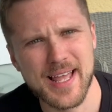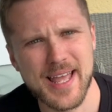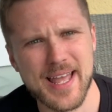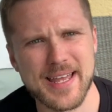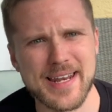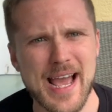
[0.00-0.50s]

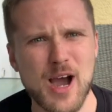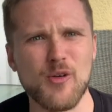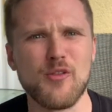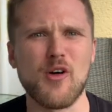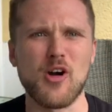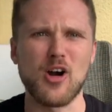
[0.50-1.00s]
and how
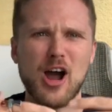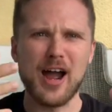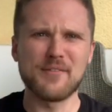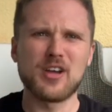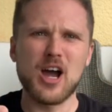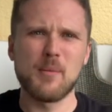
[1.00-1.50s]
far
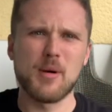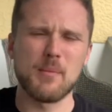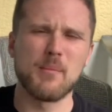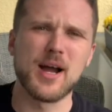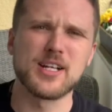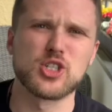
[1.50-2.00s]
I've come
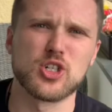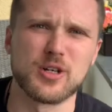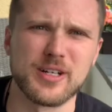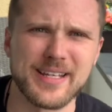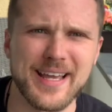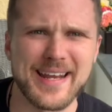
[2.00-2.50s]
on my
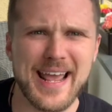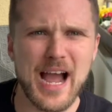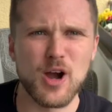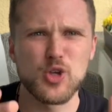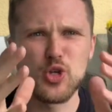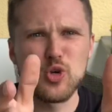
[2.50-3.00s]
journey and
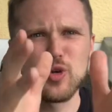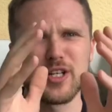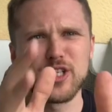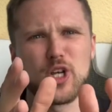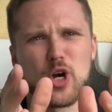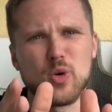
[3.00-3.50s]
how you
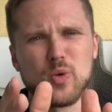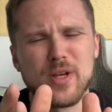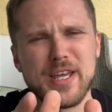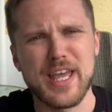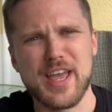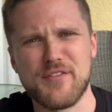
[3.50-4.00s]
can know
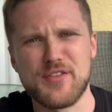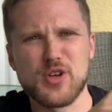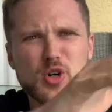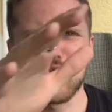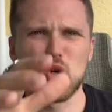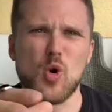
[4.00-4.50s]
if
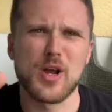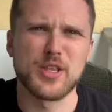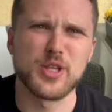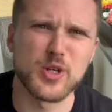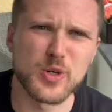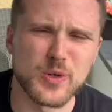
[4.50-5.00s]
you're going
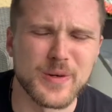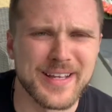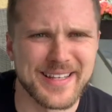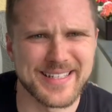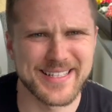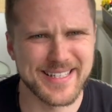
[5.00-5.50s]
through
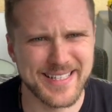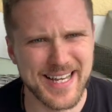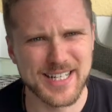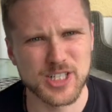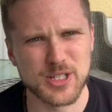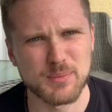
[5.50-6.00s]
this
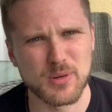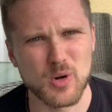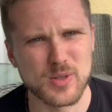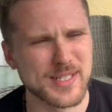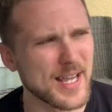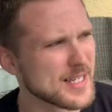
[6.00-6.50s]
ascension
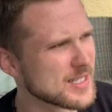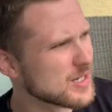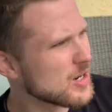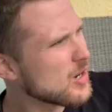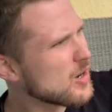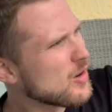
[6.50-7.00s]
process
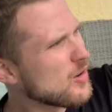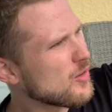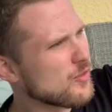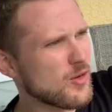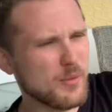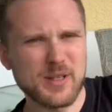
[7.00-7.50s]

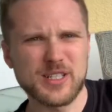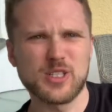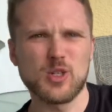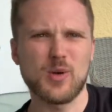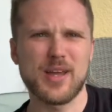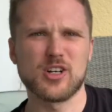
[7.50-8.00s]
from these
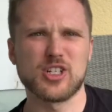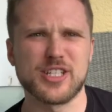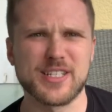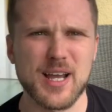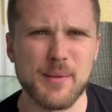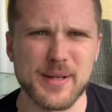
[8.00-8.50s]
new
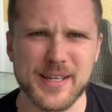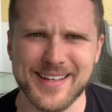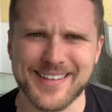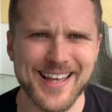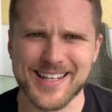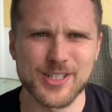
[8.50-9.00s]
energies coming
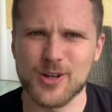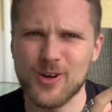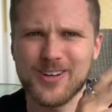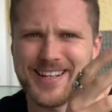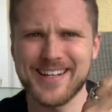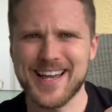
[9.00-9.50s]
in. That's all
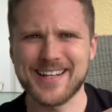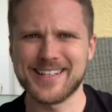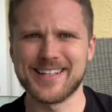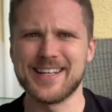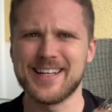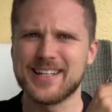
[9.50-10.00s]

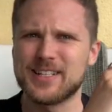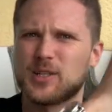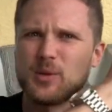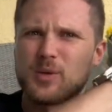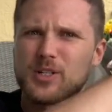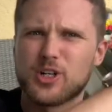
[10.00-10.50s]
connected to
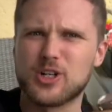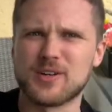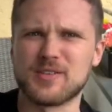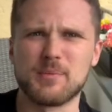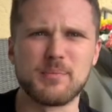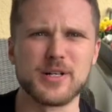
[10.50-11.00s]
the return of
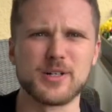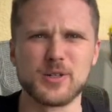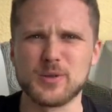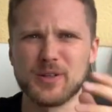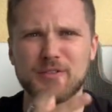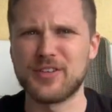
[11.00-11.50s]
Nibiru,
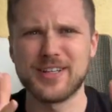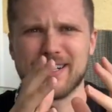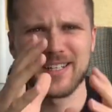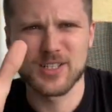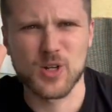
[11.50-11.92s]
the Phoenix,